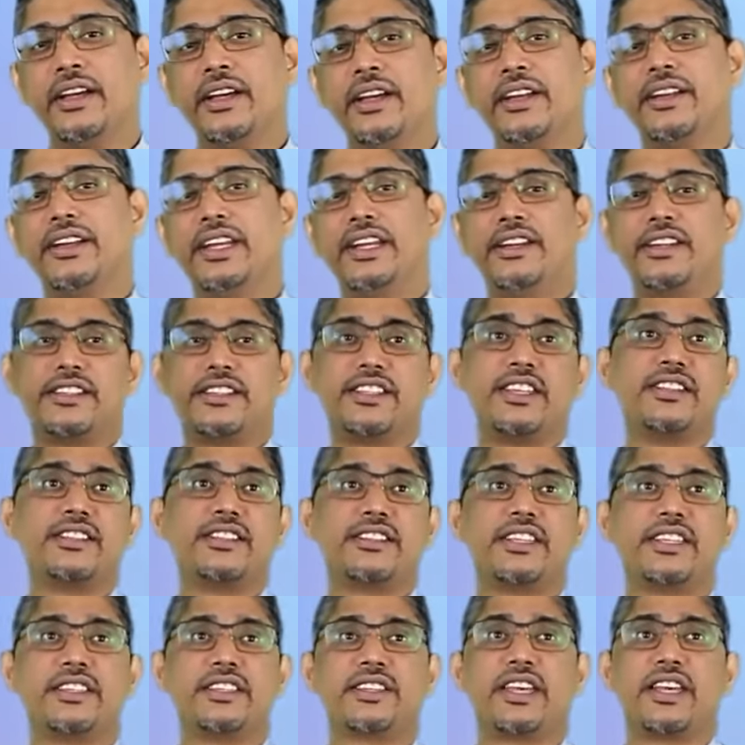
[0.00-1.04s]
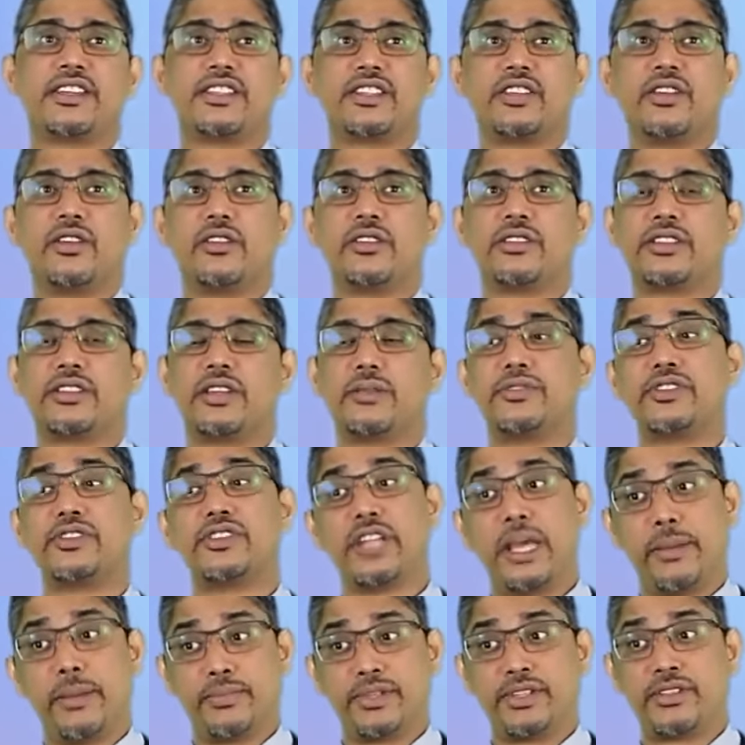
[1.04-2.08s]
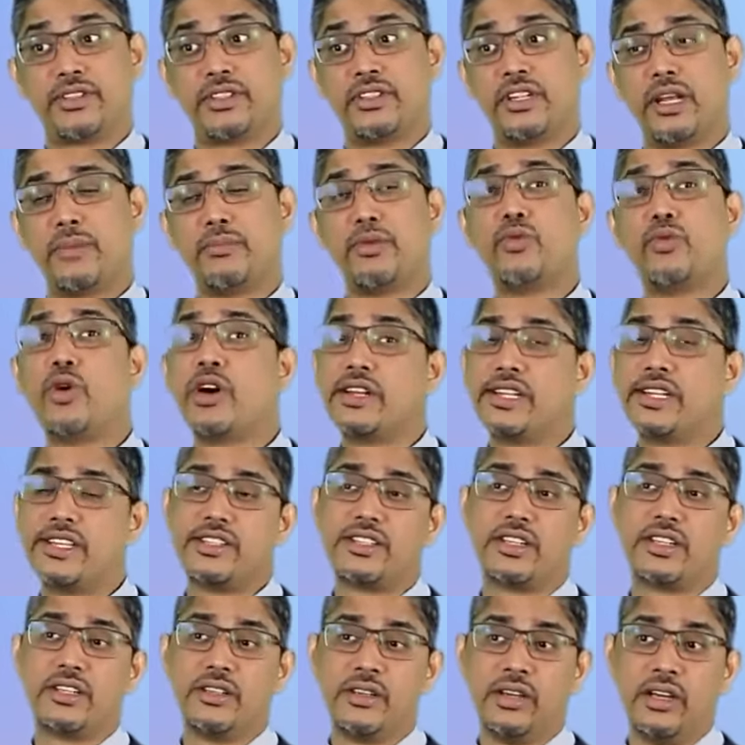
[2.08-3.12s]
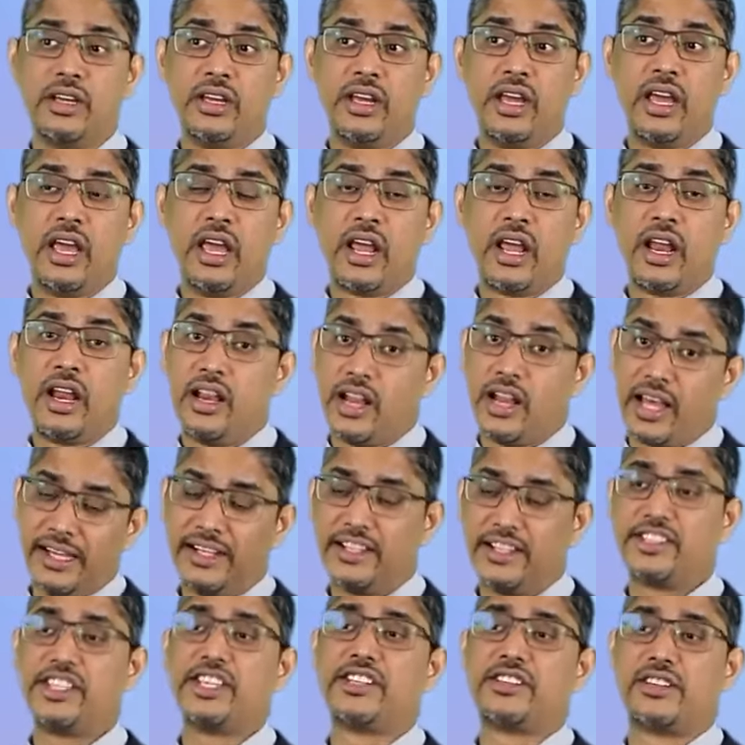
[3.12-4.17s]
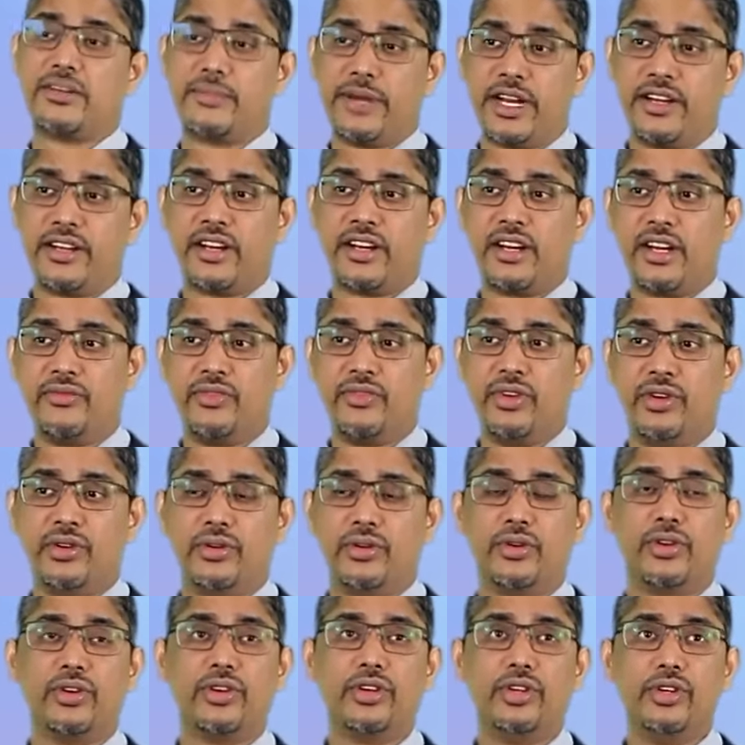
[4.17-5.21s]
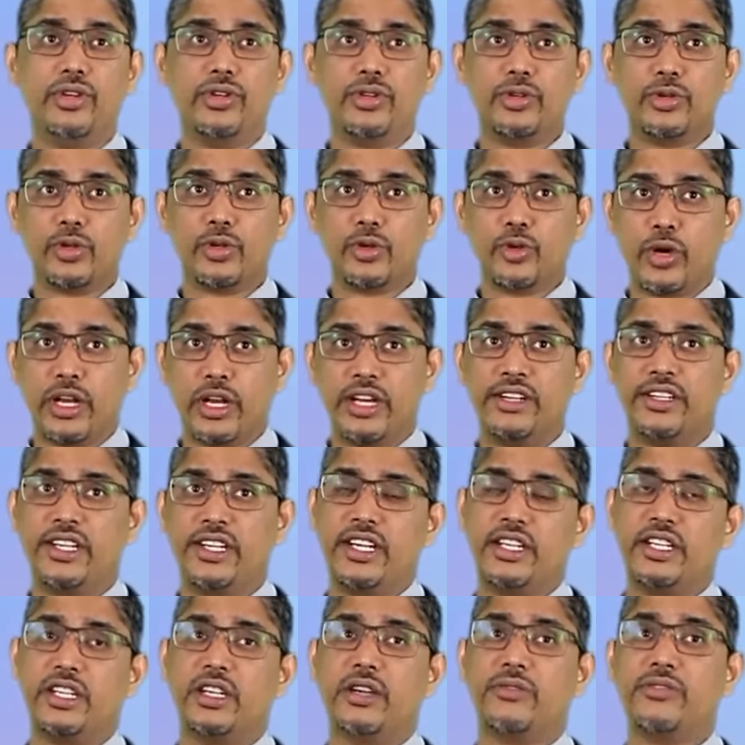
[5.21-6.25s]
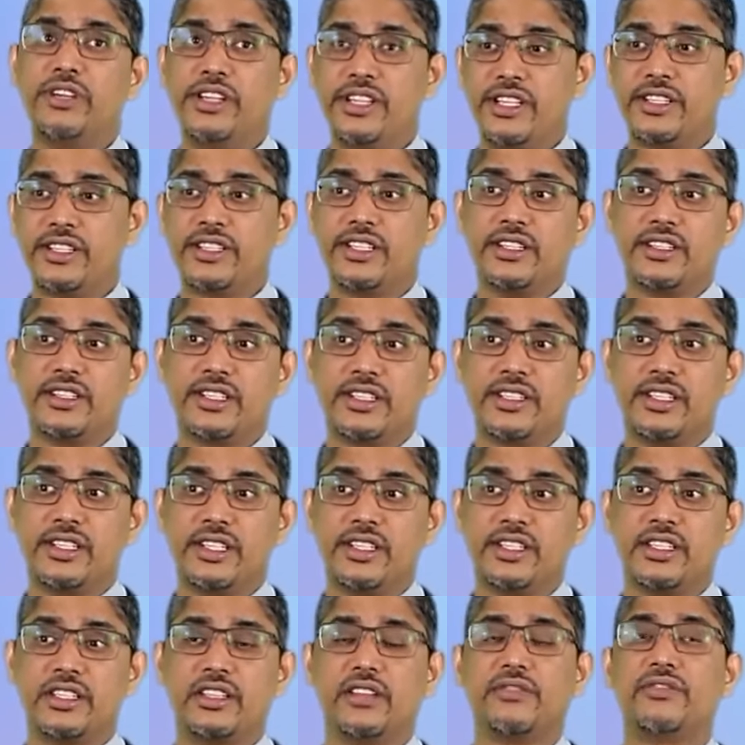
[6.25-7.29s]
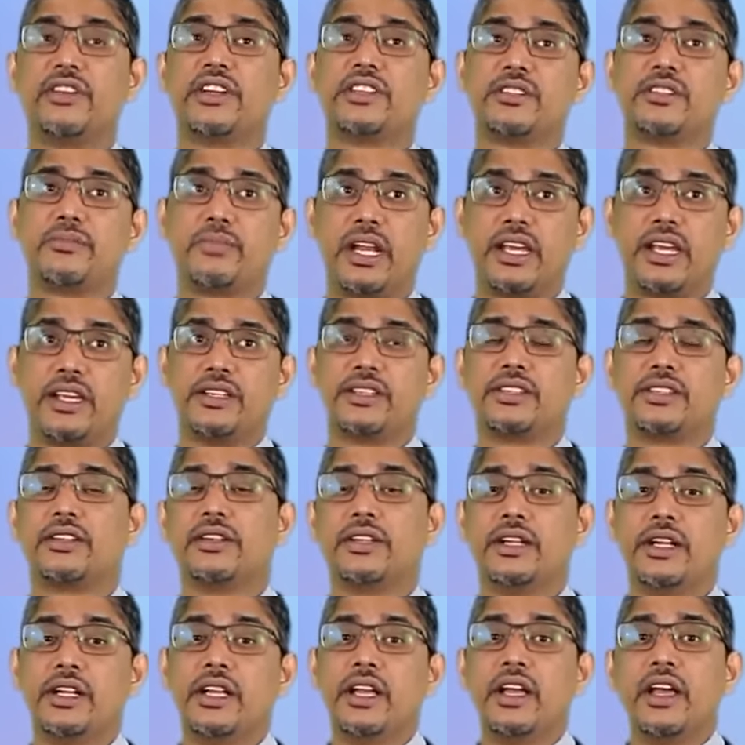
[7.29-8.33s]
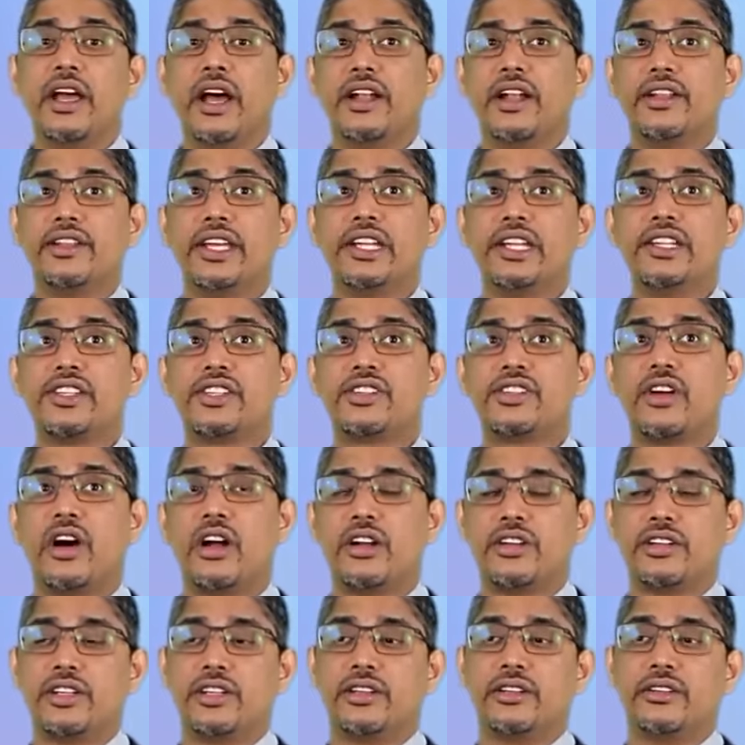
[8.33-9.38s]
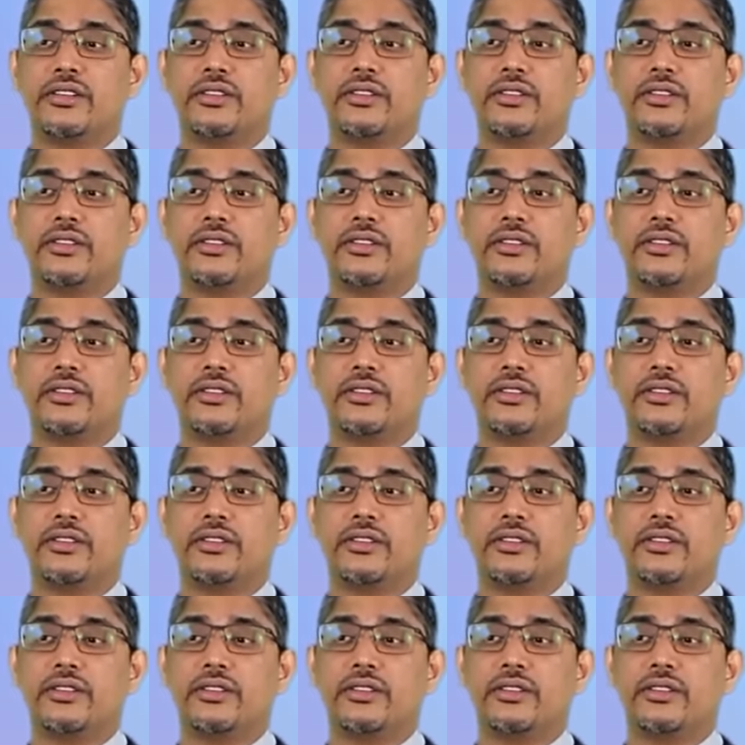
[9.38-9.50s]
Data synthesis has got some steps. Number one is, like systematic review, you do qualitative evidence synthesis in the first place and then started